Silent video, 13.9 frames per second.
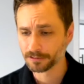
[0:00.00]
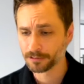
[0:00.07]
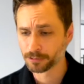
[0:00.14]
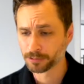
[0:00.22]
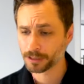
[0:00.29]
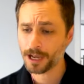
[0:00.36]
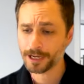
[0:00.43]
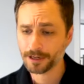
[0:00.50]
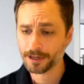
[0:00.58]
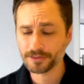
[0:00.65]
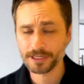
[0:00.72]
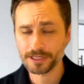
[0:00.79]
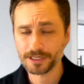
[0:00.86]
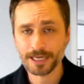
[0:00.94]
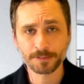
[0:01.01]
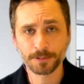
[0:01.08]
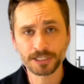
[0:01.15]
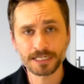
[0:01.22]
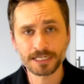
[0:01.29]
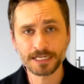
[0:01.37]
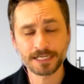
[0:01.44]
relying on the
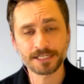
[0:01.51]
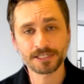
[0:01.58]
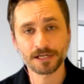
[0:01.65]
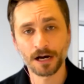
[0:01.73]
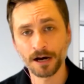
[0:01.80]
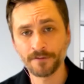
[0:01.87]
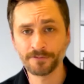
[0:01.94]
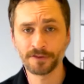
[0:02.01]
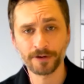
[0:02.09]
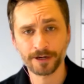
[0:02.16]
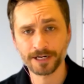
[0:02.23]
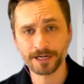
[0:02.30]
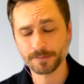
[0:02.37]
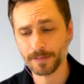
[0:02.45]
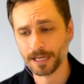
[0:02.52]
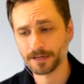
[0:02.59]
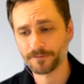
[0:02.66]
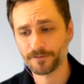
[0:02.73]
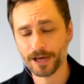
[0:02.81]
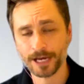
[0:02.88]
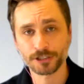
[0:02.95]
expertise of the various
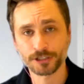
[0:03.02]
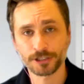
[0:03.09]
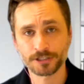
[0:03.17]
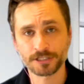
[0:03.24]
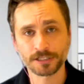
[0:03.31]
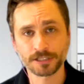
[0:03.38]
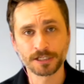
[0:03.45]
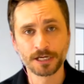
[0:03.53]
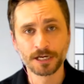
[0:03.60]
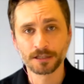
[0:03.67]
manufacturers,